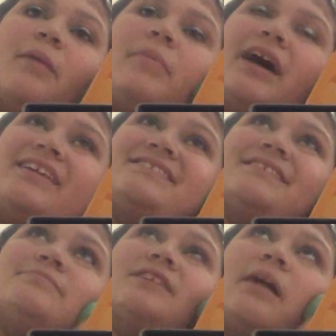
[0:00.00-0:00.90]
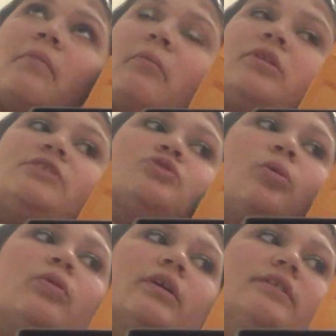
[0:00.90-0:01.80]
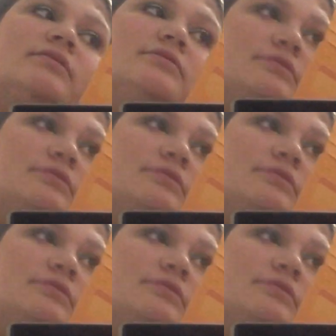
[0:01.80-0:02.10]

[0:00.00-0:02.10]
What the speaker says: But at the same time, I'm really torn